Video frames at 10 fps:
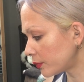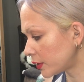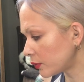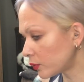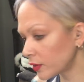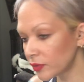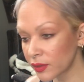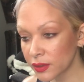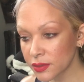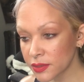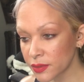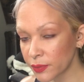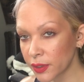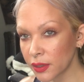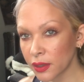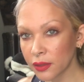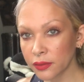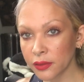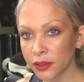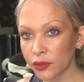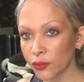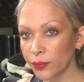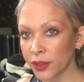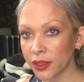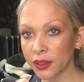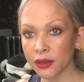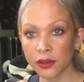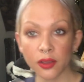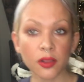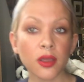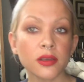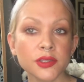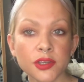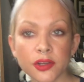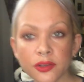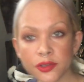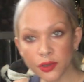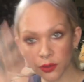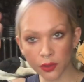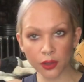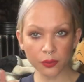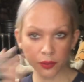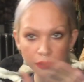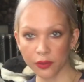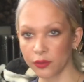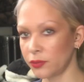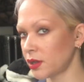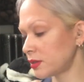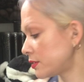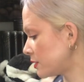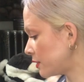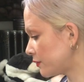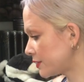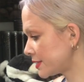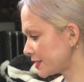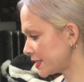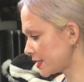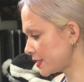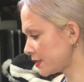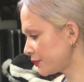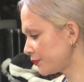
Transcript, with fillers: but I want this to be a little bit glossier to go along with the luminosity of the skin.